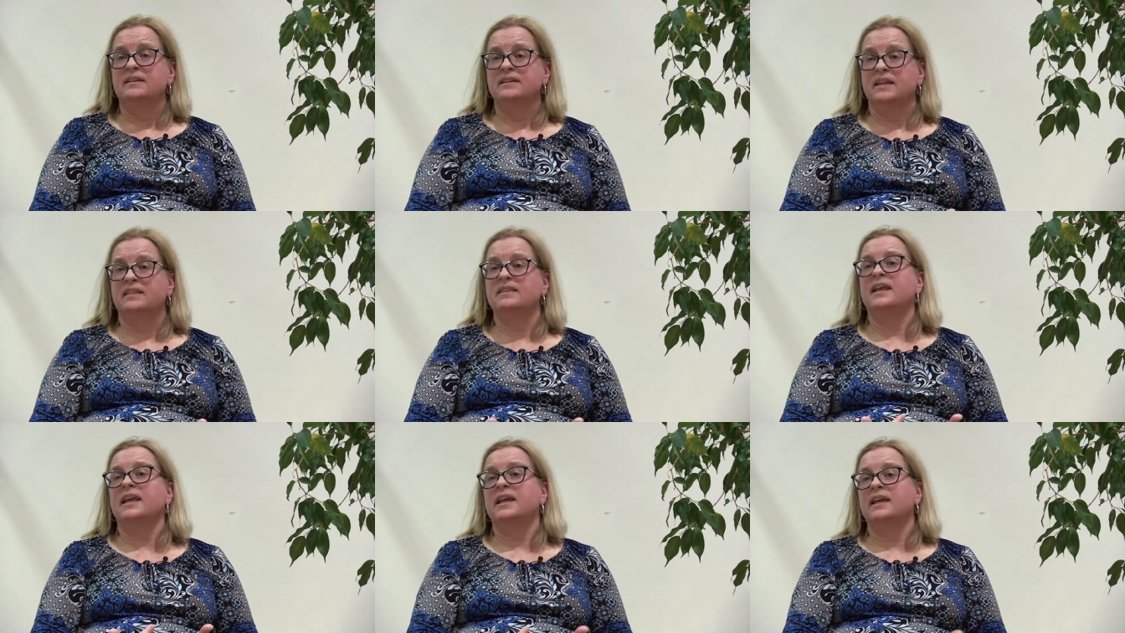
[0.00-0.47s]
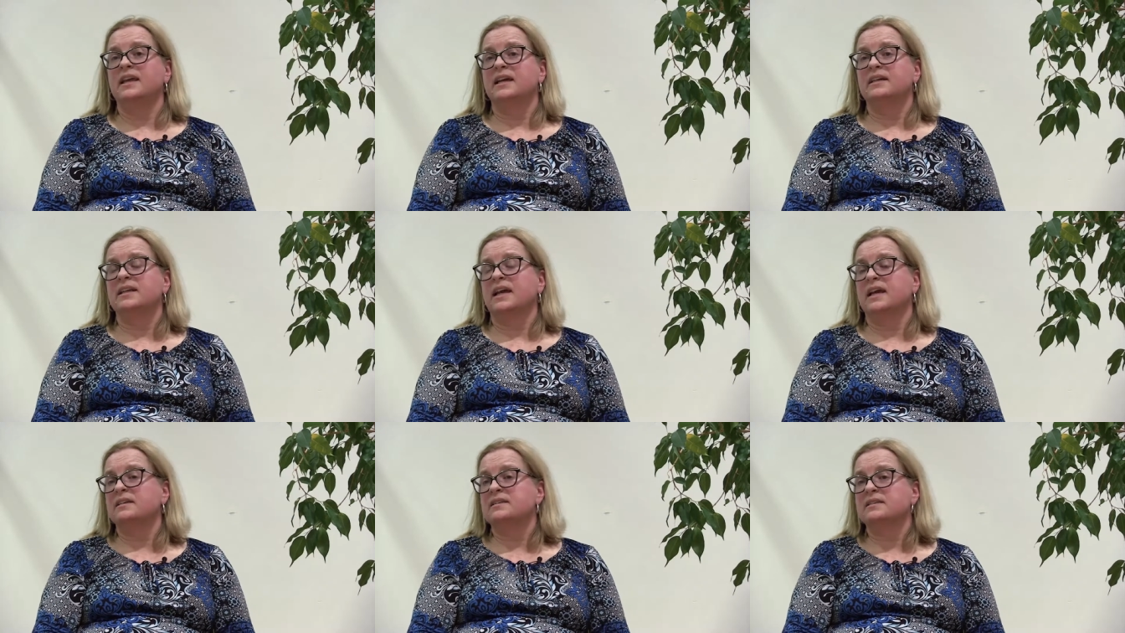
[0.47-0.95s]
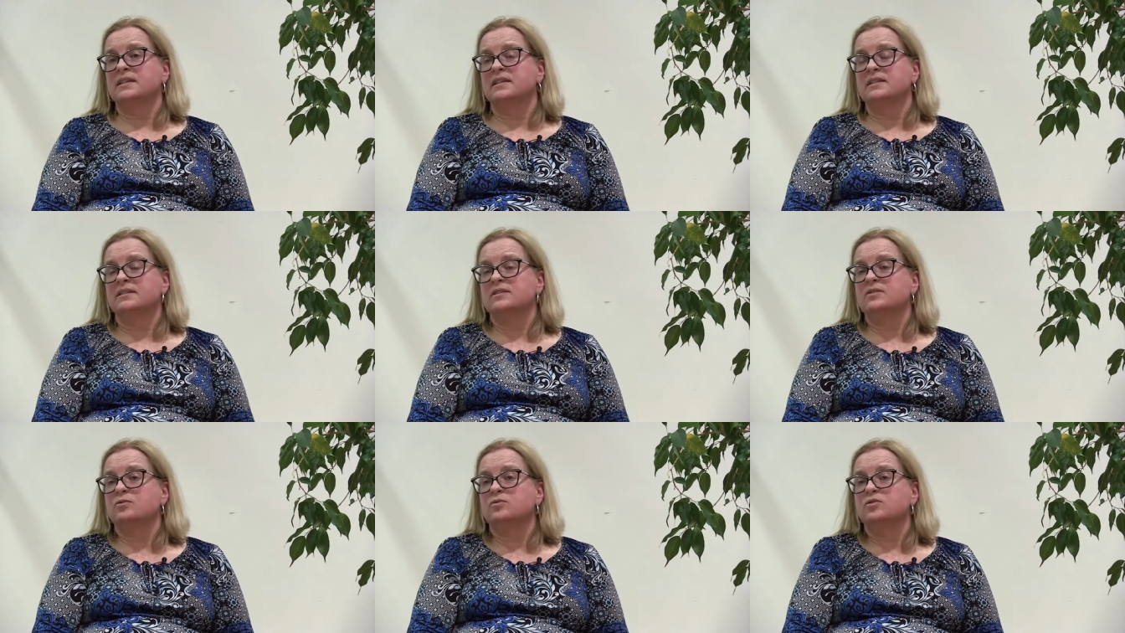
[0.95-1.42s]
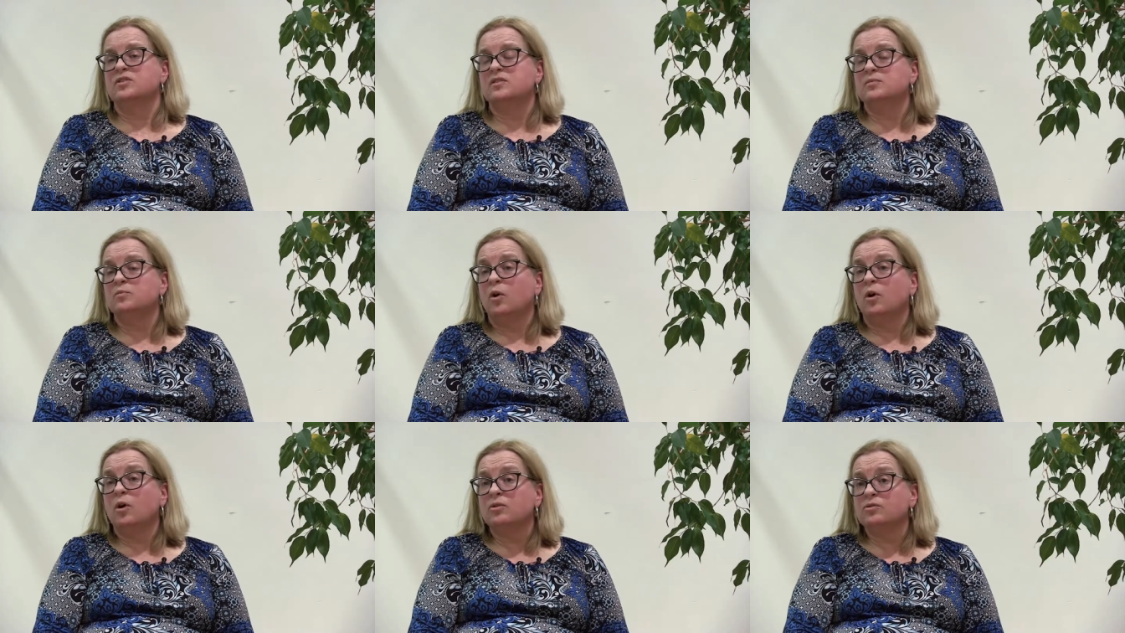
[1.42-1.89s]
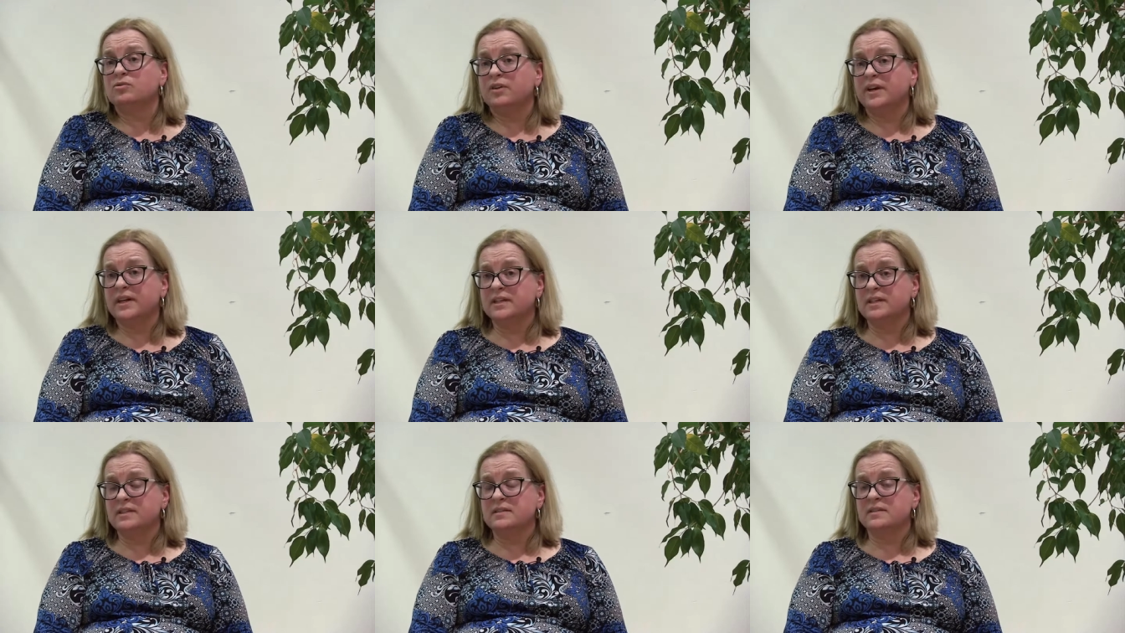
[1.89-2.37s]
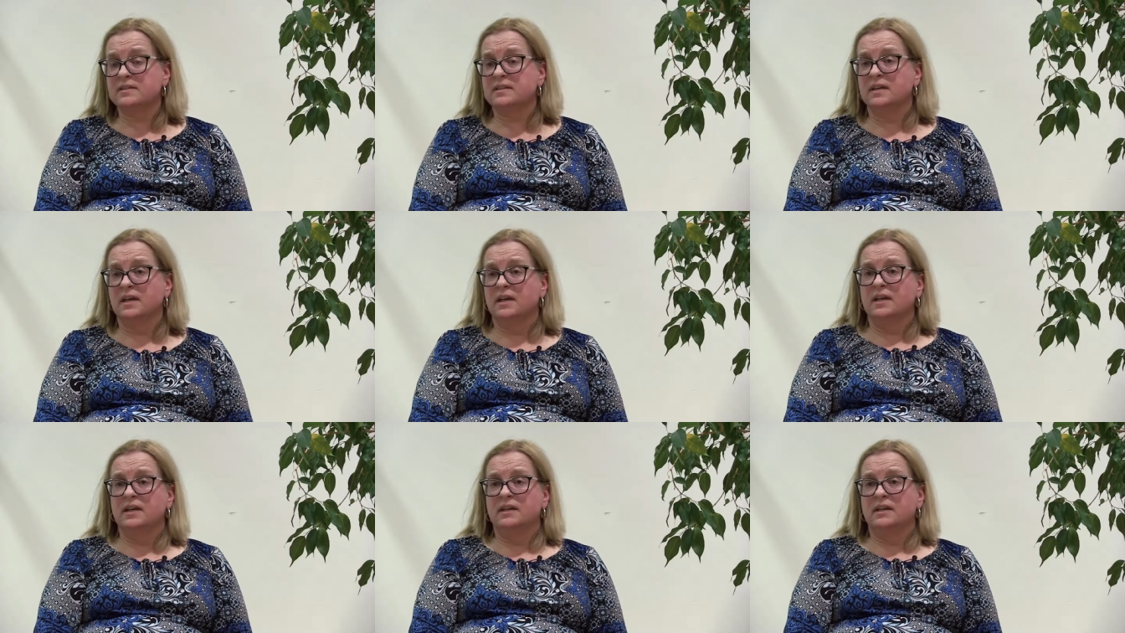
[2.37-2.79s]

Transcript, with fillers: that they get access to small credits